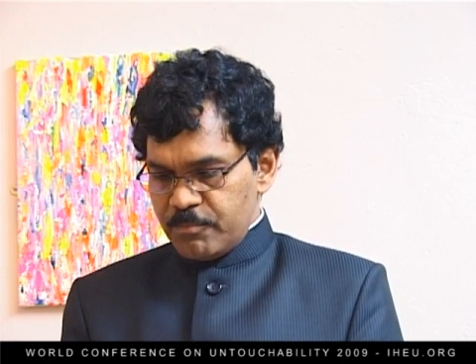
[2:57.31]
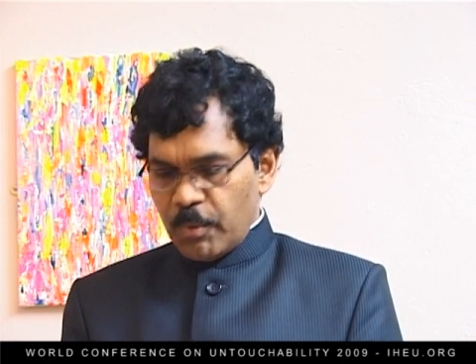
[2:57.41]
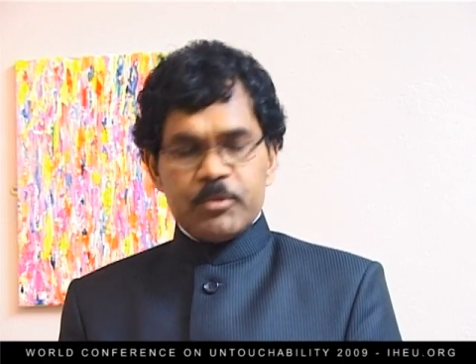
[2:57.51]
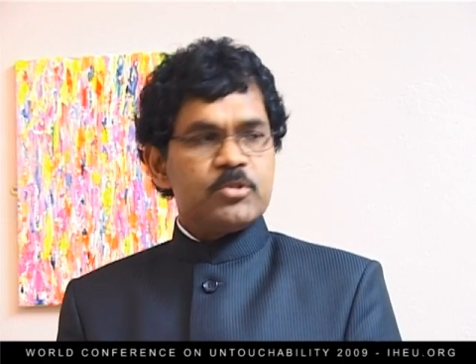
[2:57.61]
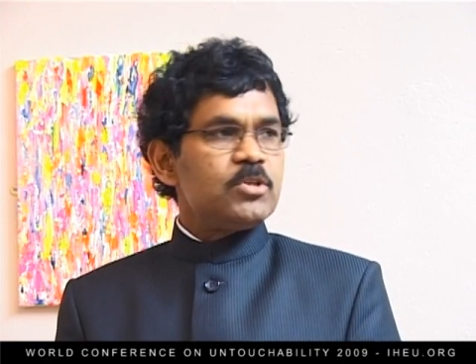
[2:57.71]

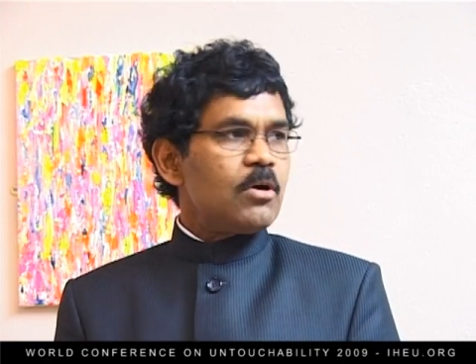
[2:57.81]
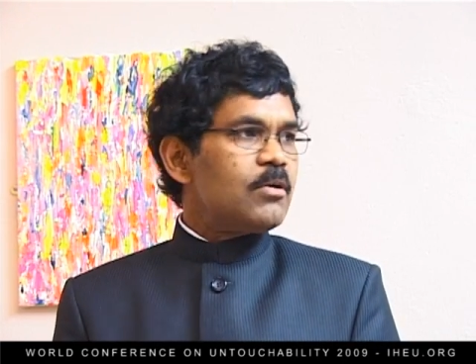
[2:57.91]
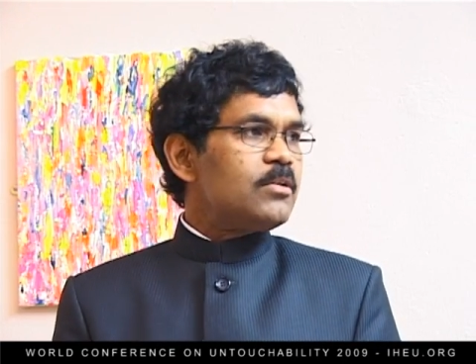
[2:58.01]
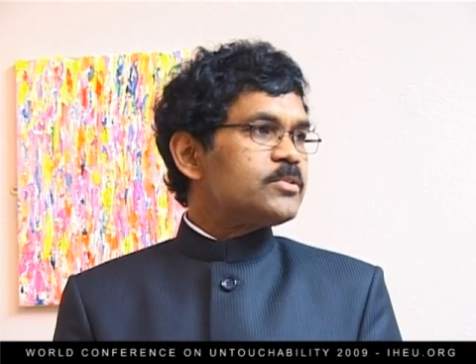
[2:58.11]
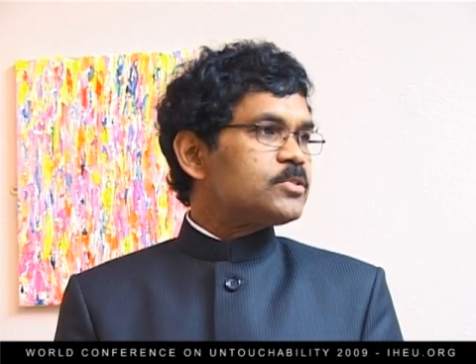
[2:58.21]
from the
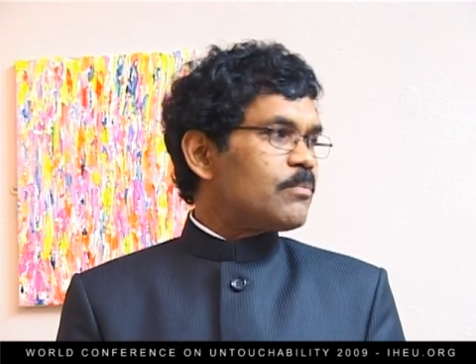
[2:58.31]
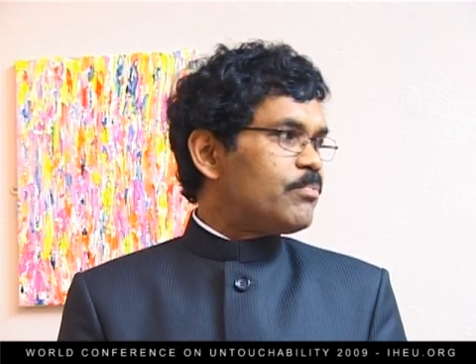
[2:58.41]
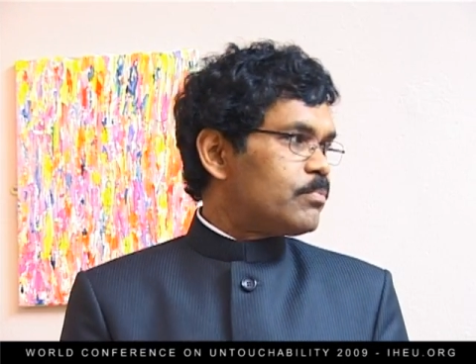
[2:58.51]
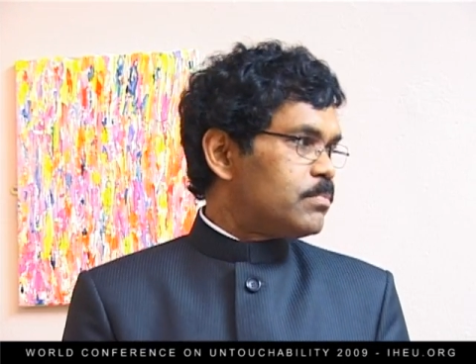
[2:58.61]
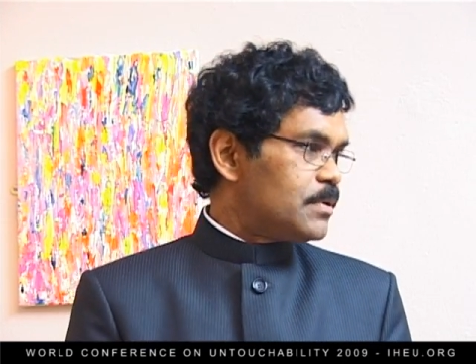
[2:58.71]
jungles
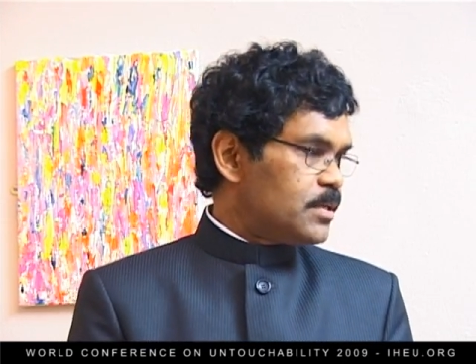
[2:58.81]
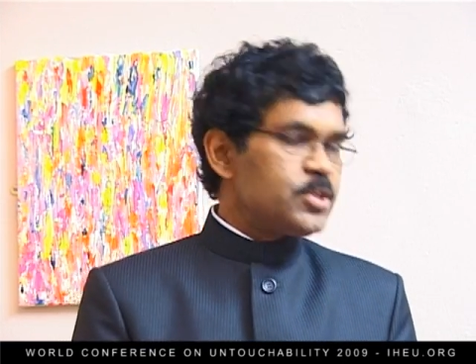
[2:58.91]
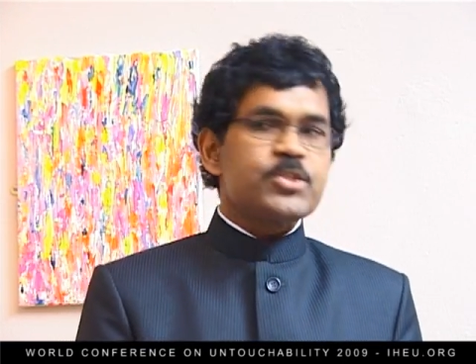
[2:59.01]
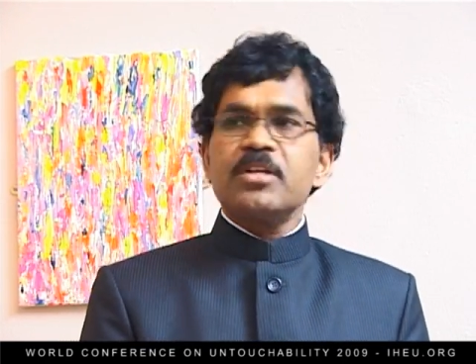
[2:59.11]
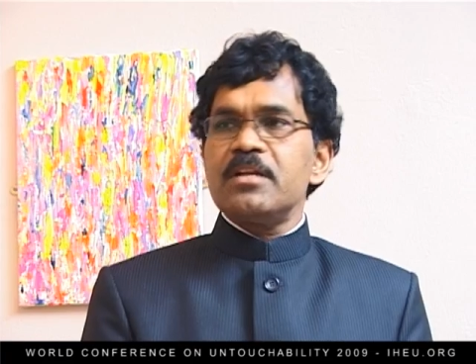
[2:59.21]
of
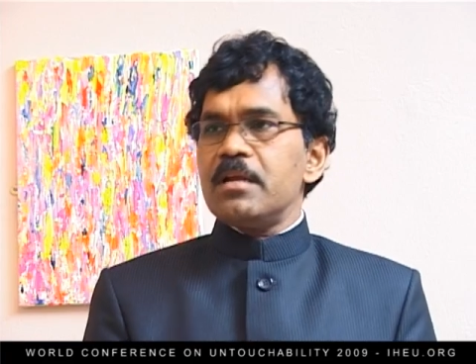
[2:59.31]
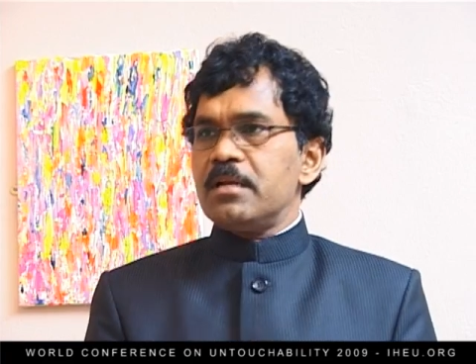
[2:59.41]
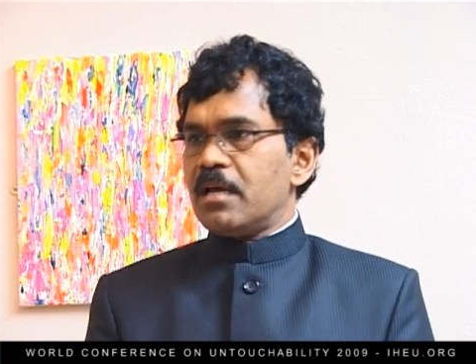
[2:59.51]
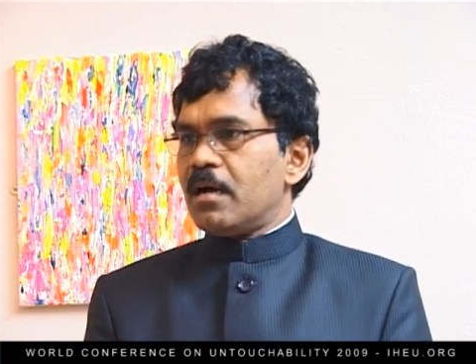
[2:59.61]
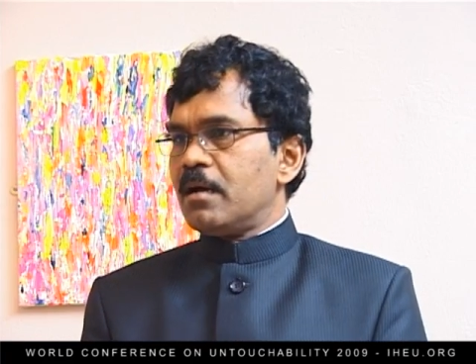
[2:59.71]
eastern
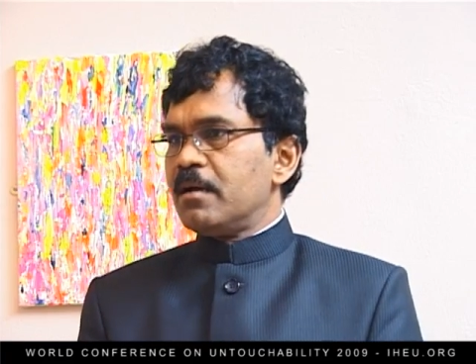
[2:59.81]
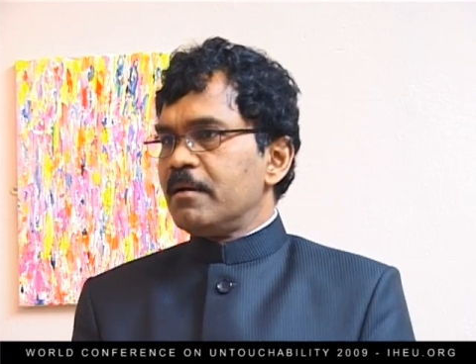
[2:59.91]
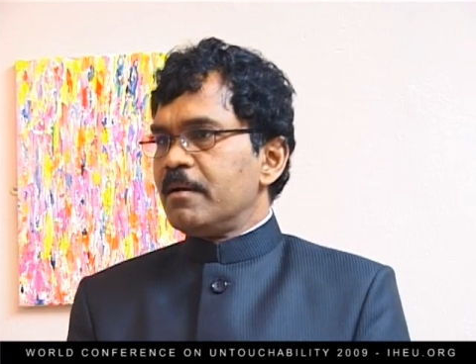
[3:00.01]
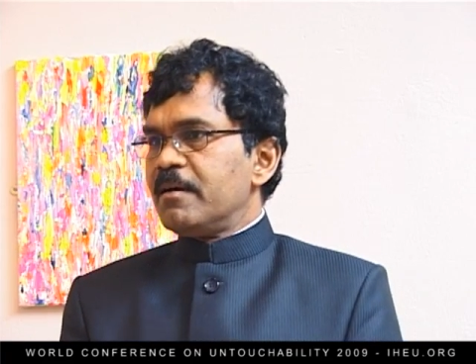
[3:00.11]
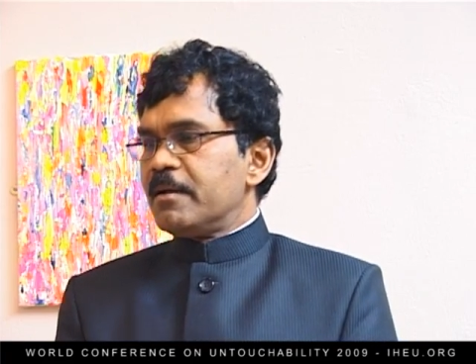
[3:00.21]
India
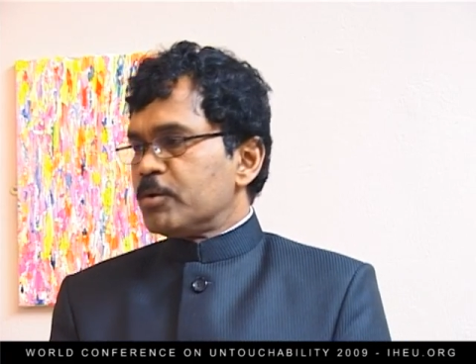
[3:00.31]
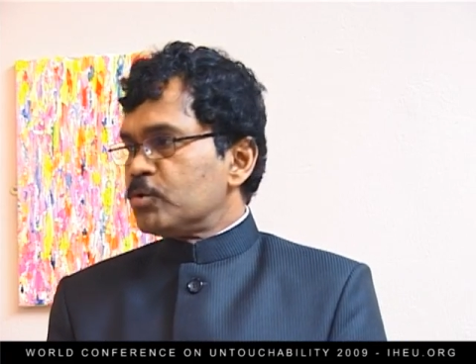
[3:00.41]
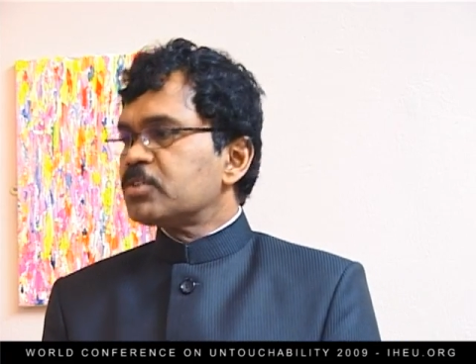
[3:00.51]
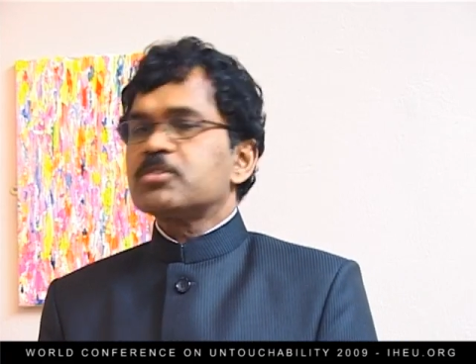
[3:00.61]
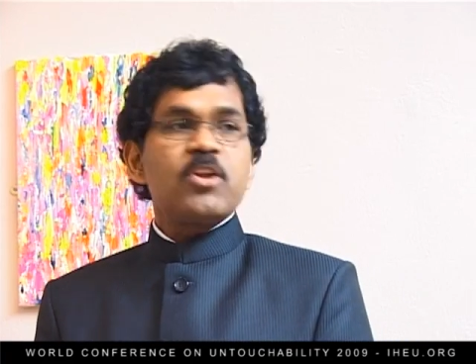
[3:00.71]
to
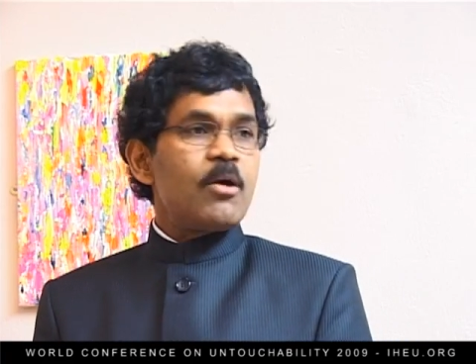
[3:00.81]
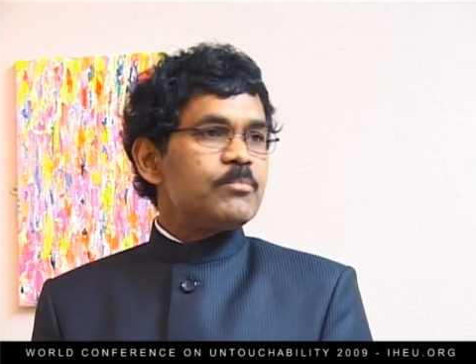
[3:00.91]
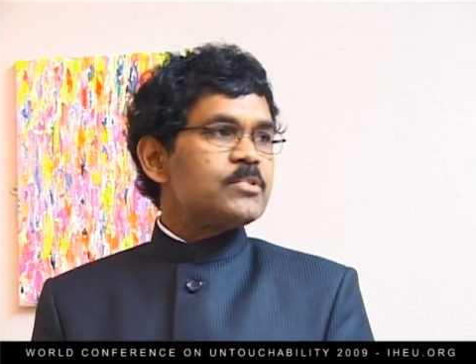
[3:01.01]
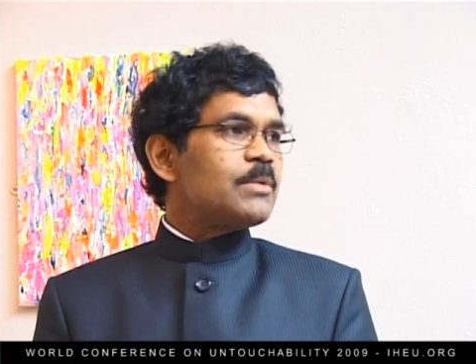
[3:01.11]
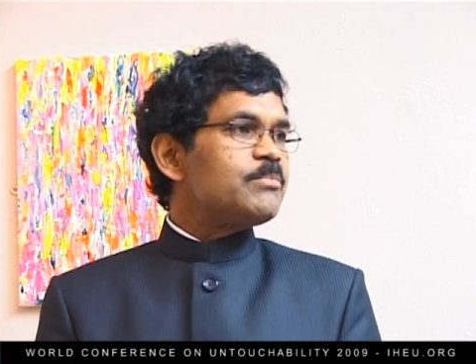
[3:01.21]
the
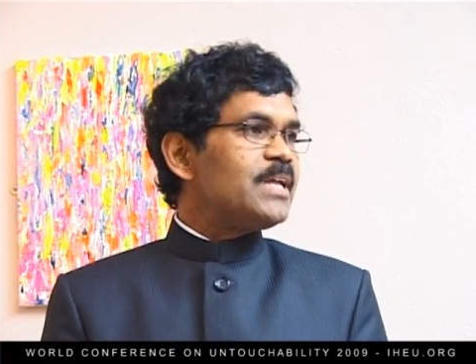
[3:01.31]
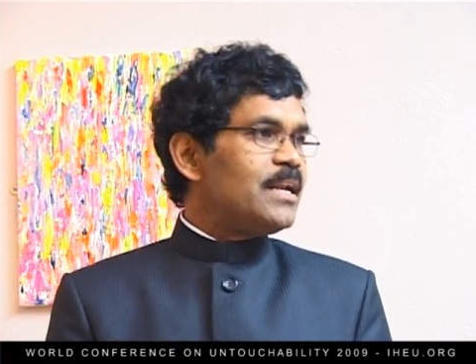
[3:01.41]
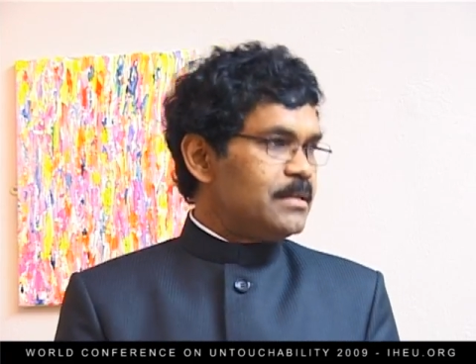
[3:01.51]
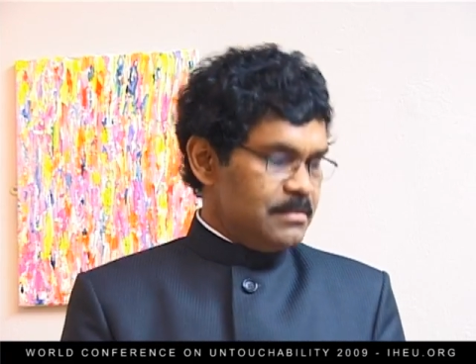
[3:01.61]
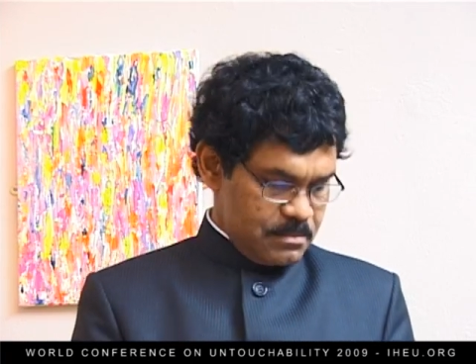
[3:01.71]
slums of
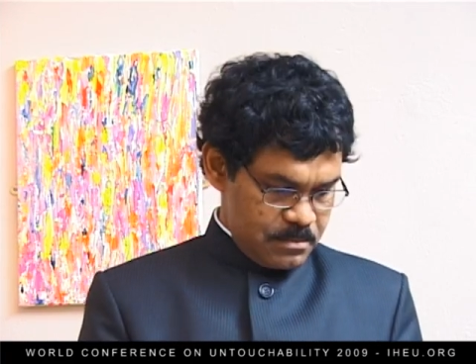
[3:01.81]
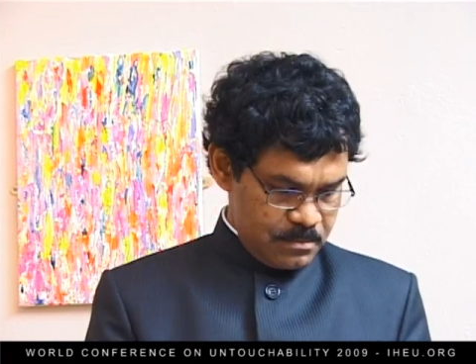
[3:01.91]
Delhi.